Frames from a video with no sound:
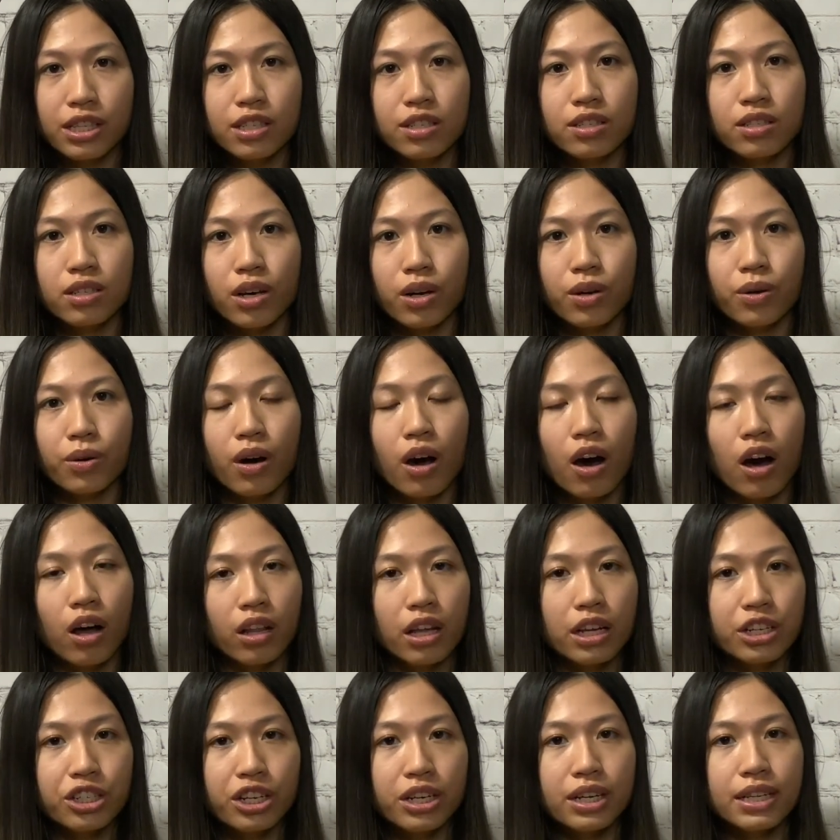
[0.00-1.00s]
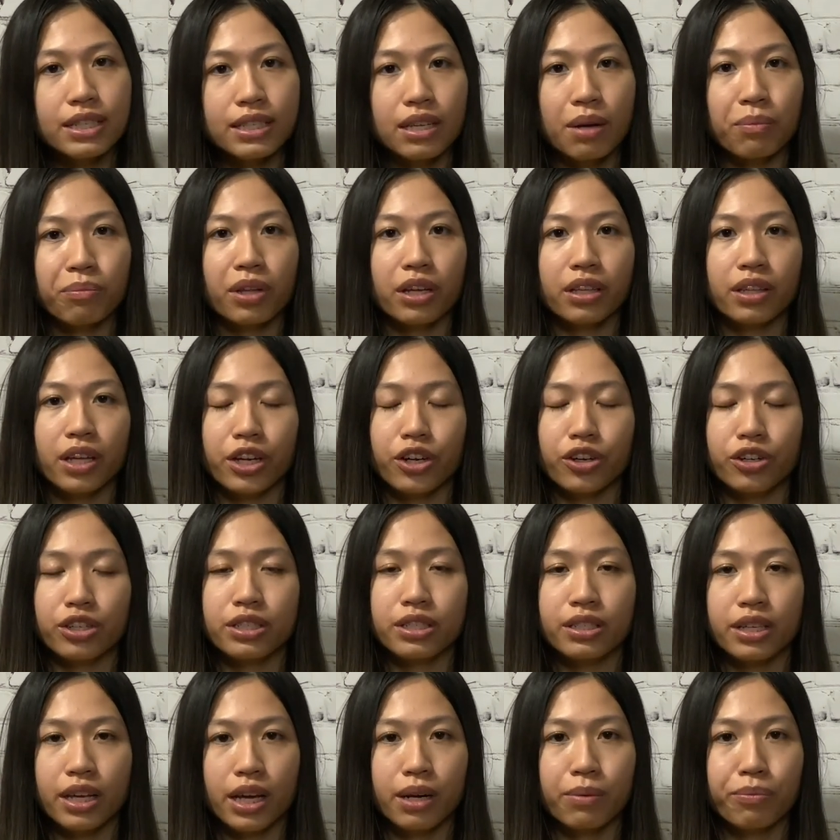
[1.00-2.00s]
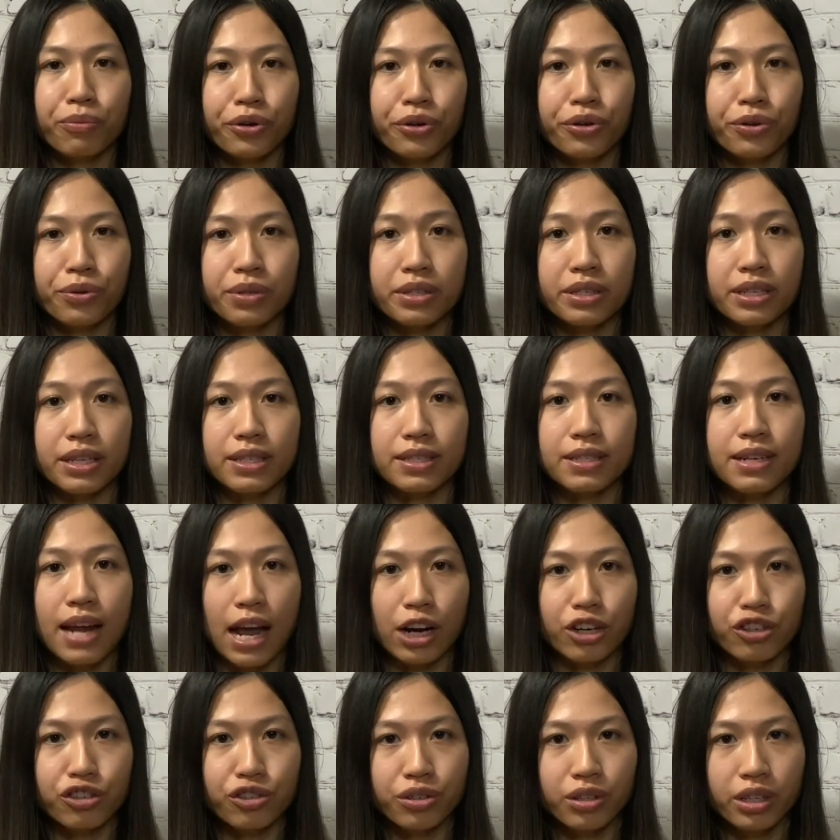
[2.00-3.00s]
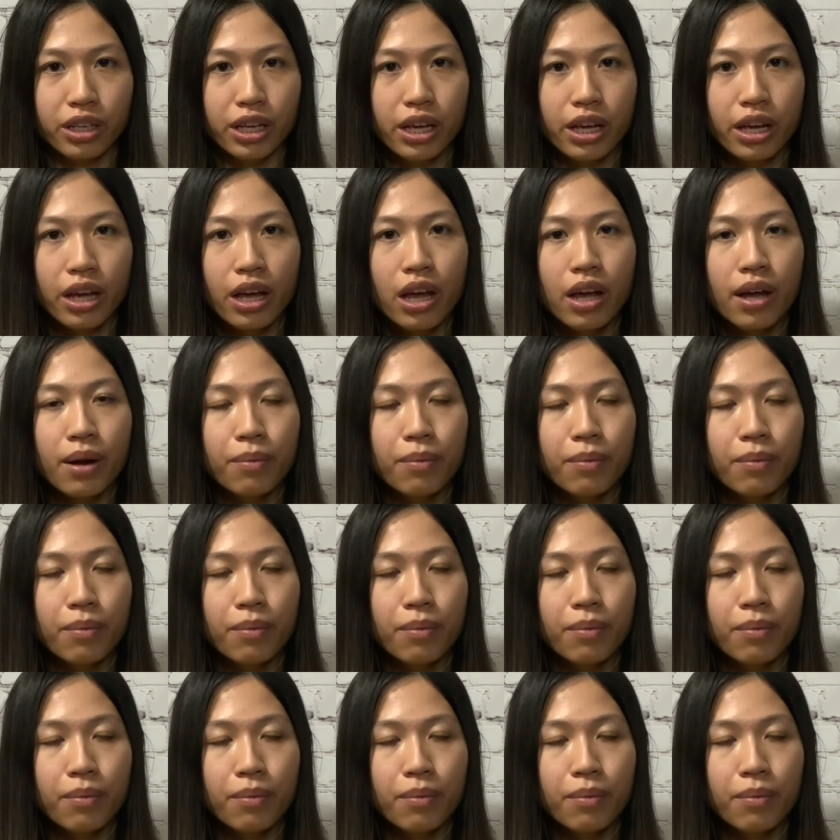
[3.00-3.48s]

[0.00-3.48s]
So collagen is something that your skin produces naturally,